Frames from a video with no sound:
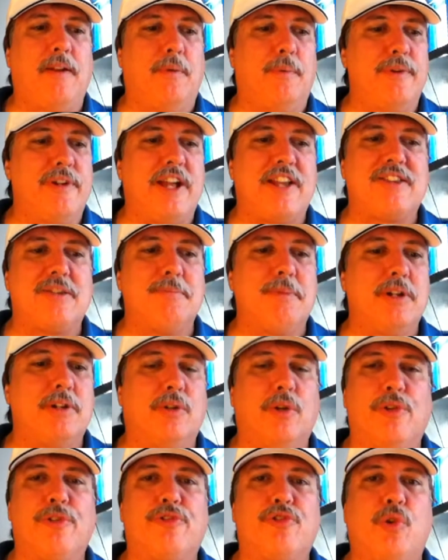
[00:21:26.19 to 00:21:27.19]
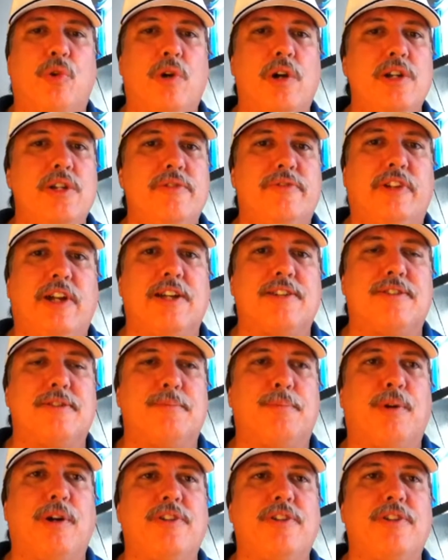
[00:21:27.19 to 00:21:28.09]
We got the Mineral Story. You've got the